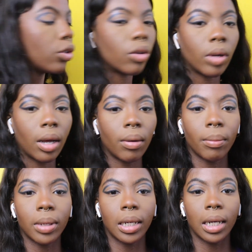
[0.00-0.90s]
So now
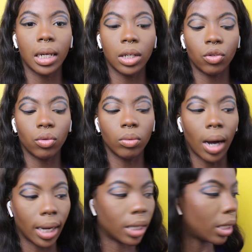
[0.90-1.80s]
I'm gonna get into
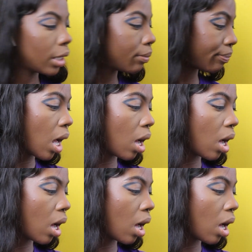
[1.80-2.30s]
highlight.